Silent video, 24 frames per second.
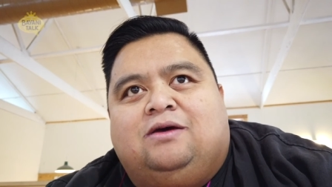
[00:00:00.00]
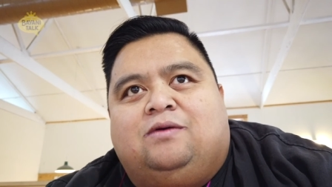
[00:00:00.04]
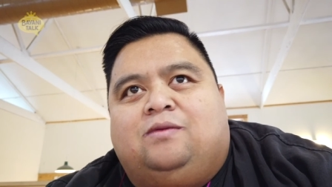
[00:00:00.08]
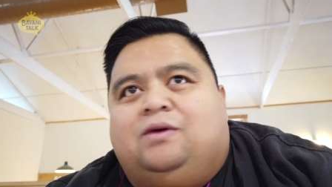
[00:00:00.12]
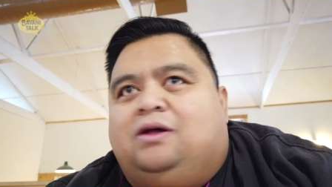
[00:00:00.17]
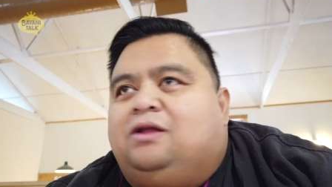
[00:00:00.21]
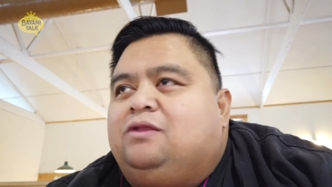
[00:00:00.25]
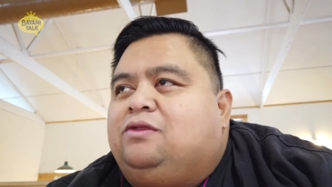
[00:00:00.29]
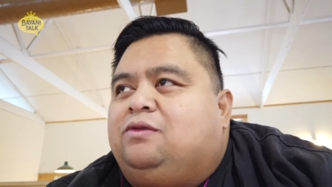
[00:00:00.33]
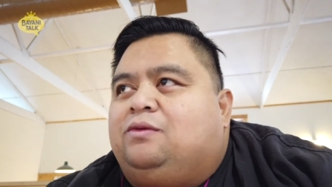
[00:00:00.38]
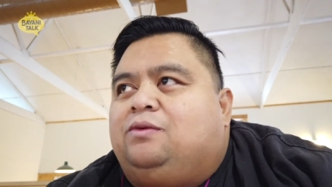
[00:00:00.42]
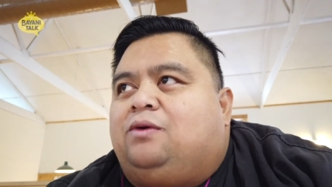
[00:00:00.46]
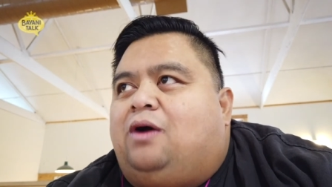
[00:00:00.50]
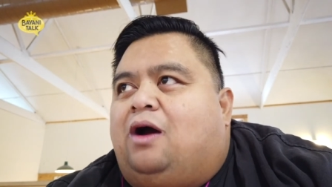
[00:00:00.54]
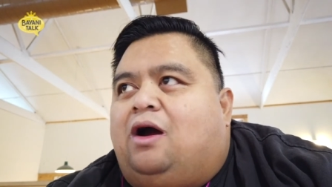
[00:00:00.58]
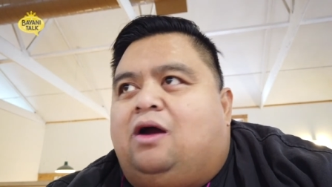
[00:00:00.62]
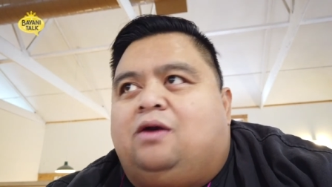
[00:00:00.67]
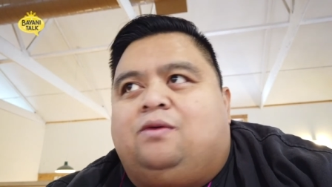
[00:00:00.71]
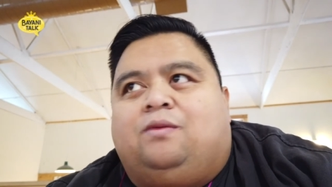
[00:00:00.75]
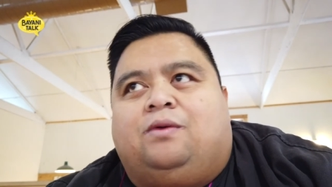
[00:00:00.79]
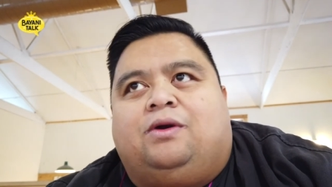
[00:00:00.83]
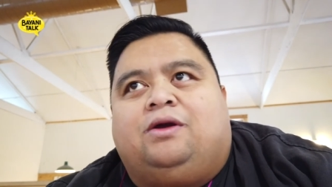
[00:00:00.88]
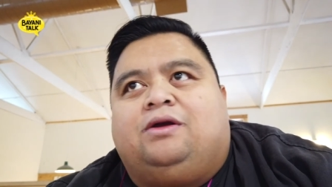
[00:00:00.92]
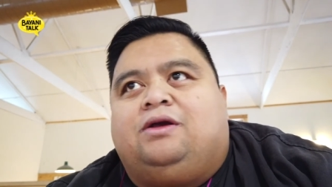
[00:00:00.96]
Well, through
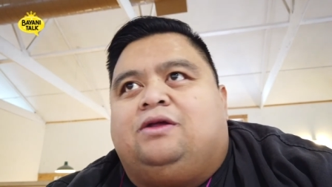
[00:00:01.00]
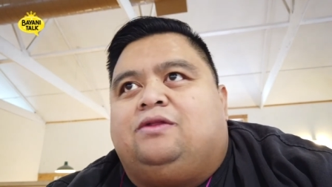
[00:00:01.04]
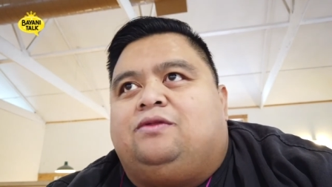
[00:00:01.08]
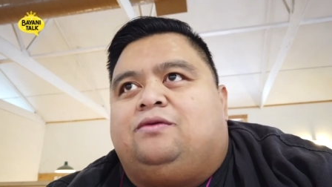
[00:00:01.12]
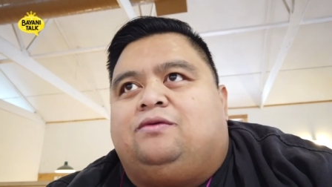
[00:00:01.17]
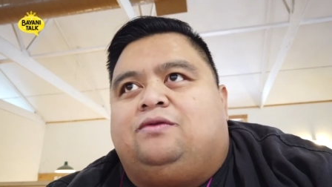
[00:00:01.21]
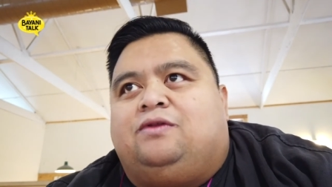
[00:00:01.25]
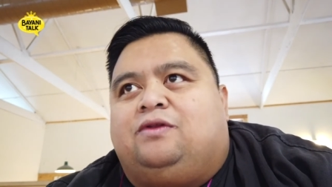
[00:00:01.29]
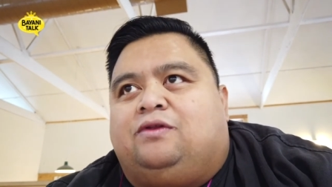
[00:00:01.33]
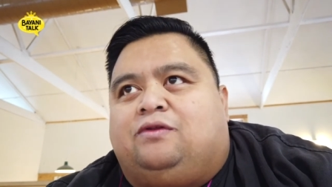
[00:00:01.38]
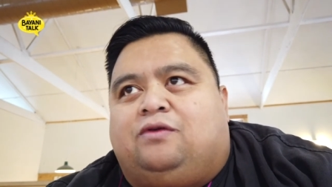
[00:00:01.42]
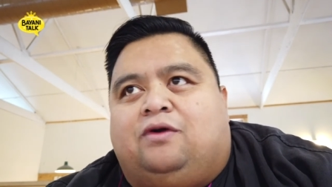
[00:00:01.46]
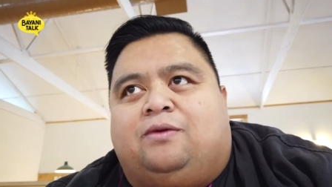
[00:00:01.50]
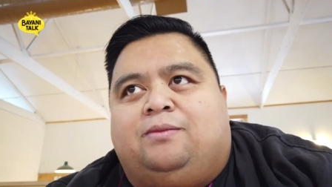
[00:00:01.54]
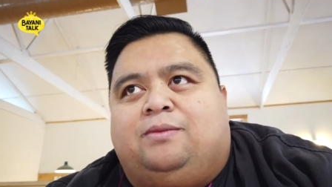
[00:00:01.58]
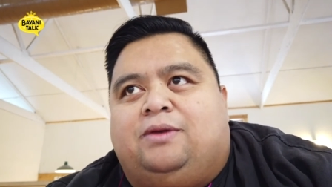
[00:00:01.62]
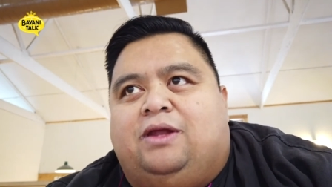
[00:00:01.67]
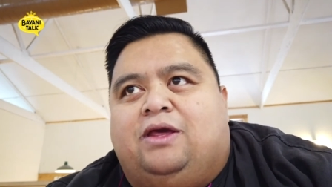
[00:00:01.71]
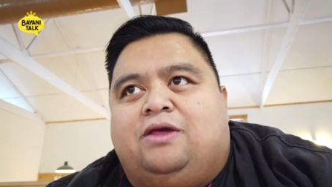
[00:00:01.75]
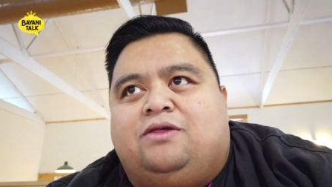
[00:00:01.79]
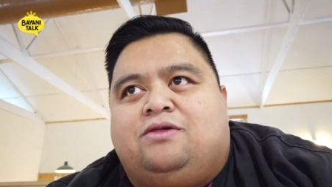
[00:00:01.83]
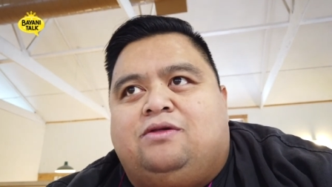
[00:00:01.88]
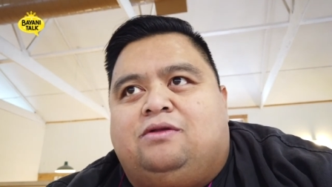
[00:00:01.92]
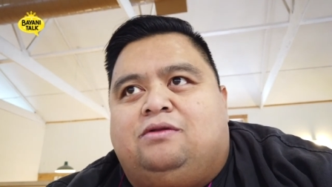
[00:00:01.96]
hard work and through
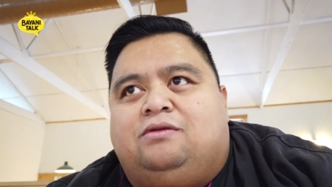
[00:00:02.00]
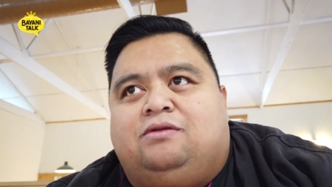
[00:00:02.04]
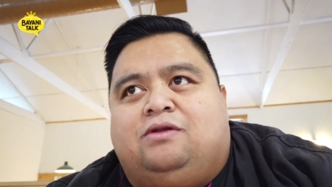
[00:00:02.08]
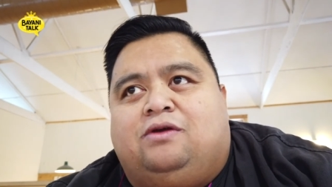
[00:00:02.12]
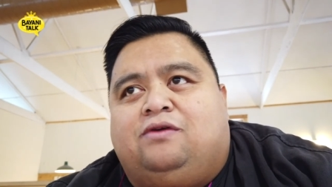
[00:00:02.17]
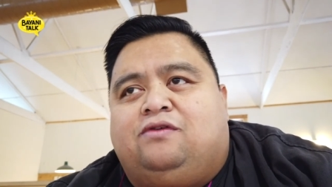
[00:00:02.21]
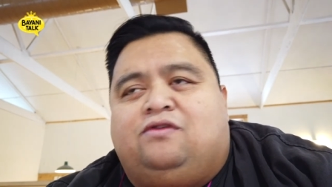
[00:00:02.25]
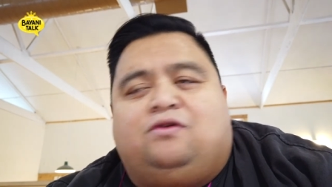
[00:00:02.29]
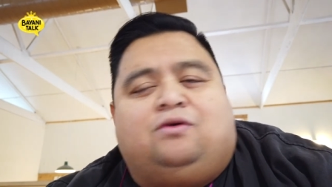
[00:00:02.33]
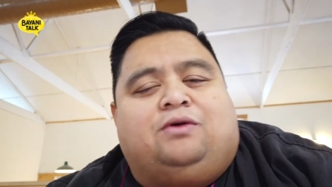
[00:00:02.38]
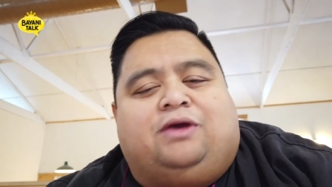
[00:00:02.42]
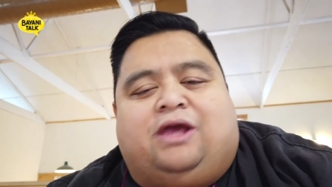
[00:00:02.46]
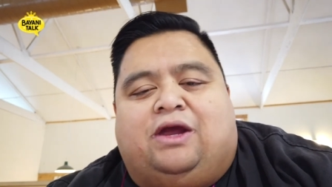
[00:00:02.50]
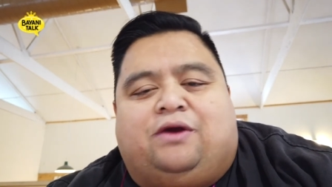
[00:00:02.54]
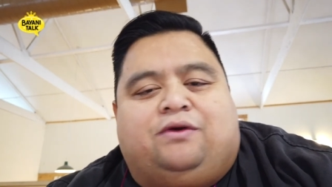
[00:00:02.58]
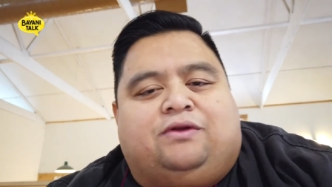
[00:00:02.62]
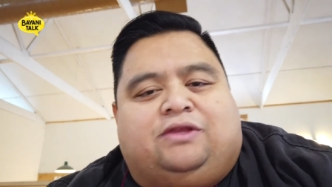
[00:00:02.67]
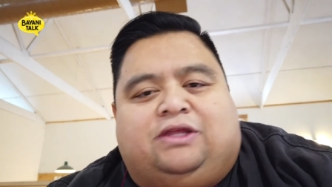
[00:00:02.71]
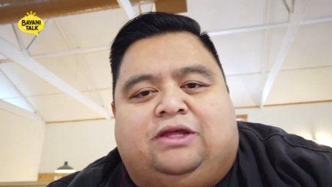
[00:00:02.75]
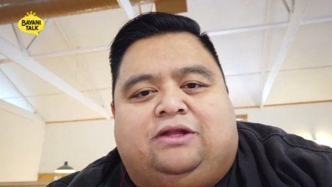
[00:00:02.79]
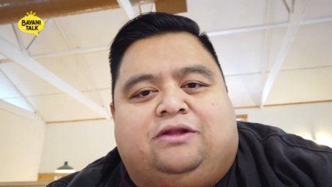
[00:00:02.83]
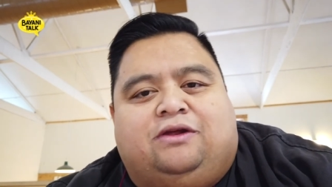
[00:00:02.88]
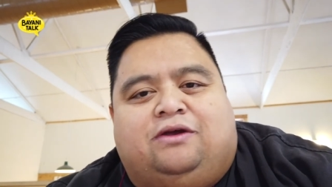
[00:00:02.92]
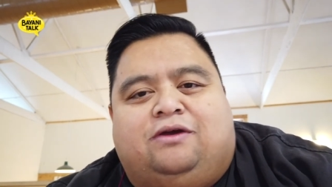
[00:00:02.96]
determination, there's no
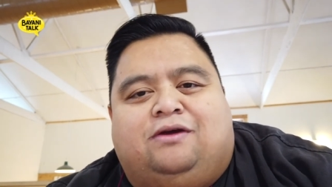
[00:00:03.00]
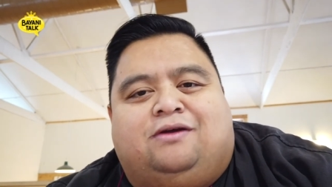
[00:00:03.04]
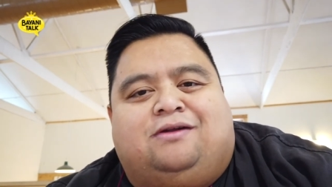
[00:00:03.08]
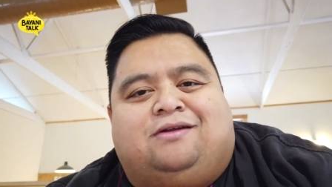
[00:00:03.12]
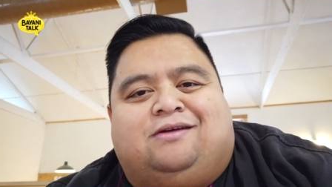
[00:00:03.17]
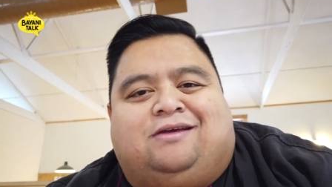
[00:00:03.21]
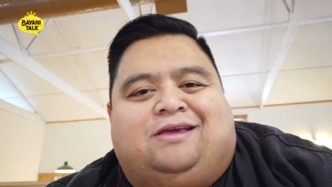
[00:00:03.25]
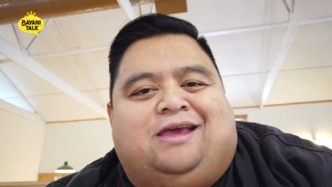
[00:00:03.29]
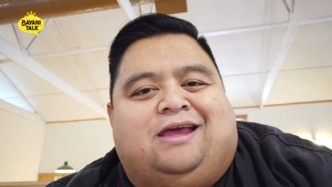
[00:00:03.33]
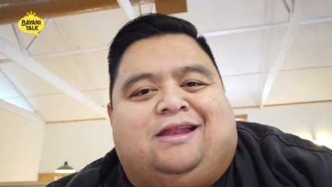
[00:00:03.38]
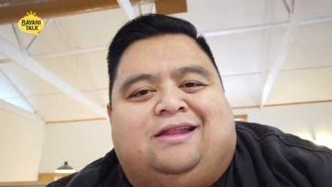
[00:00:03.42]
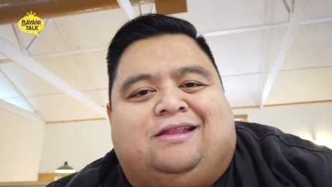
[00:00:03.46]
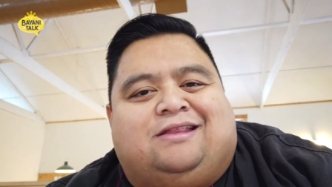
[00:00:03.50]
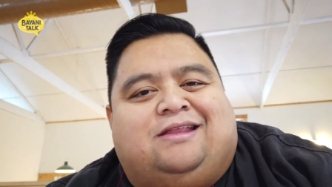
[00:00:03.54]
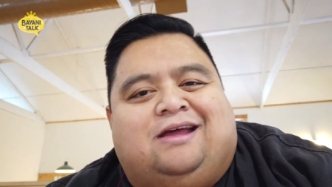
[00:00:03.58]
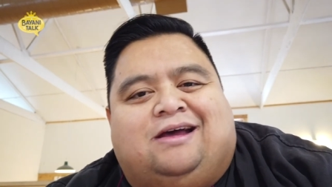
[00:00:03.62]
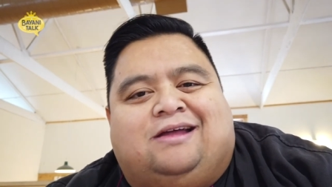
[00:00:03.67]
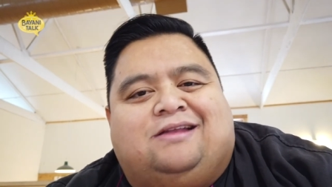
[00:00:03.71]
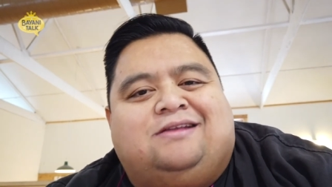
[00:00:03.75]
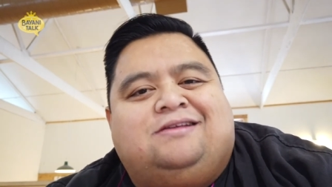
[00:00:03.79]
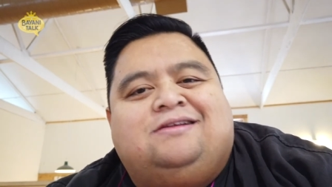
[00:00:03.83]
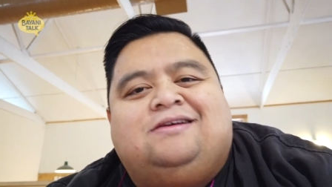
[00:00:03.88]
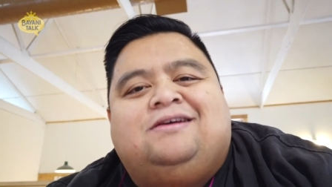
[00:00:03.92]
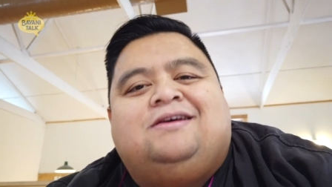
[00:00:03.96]
guarantee that you're going to get it
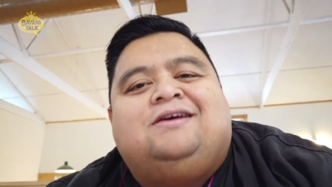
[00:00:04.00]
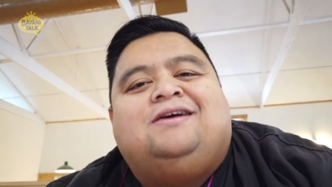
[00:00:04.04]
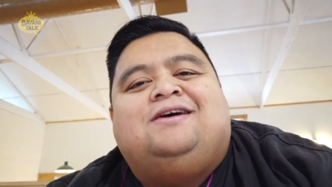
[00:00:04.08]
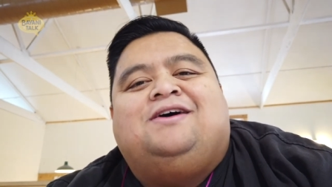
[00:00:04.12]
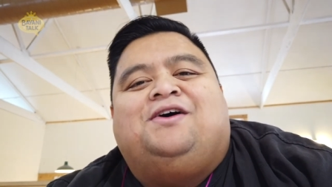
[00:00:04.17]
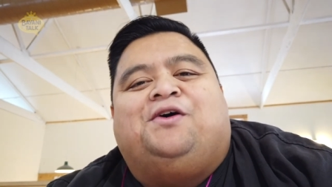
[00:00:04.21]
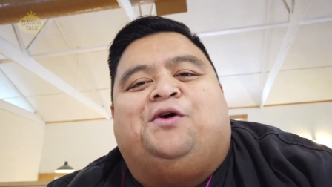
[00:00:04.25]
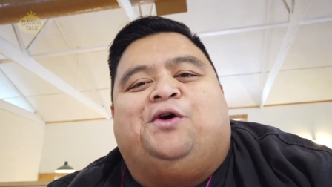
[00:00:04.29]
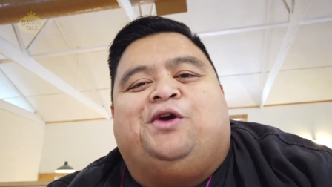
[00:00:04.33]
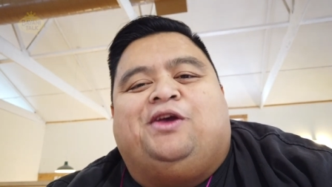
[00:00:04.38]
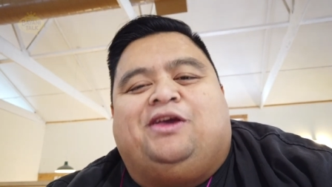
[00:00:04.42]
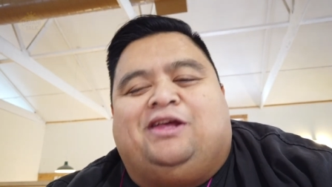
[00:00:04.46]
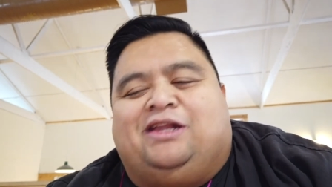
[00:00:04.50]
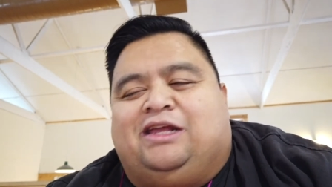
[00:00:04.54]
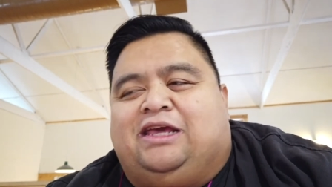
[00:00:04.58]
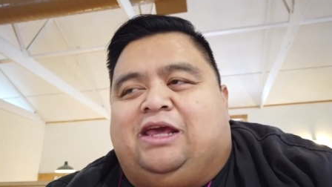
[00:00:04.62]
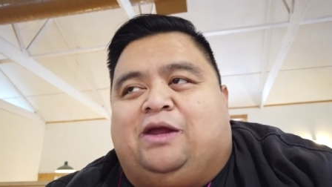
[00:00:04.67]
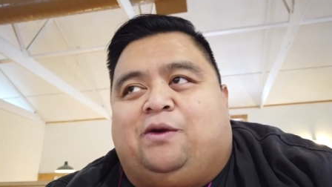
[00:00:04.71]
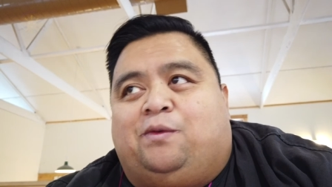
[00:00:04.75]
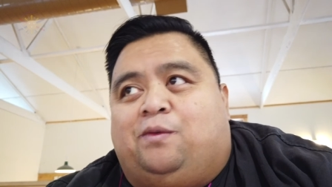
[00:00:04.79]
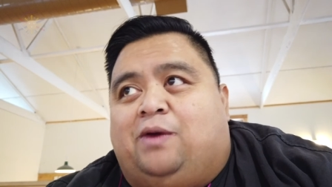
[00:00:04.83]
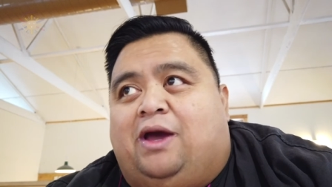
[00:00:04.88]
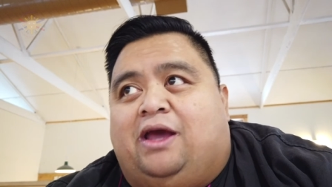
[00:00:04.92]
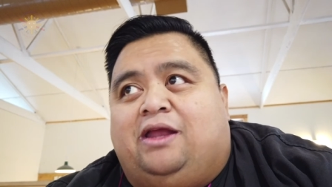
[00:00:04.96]
done or you're going to
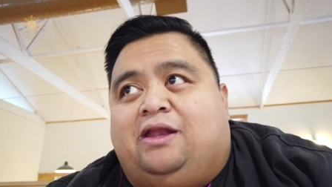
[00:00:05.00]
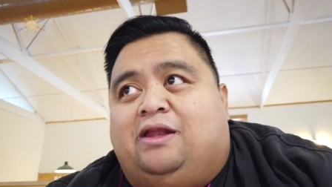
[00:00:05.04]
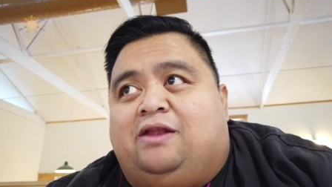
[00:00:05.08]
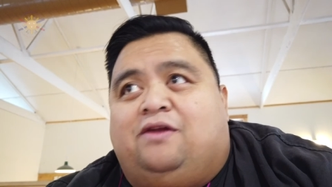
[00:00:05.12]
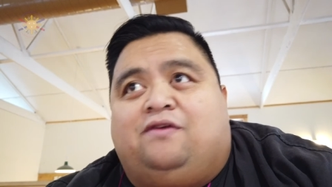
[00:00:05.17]
get it right.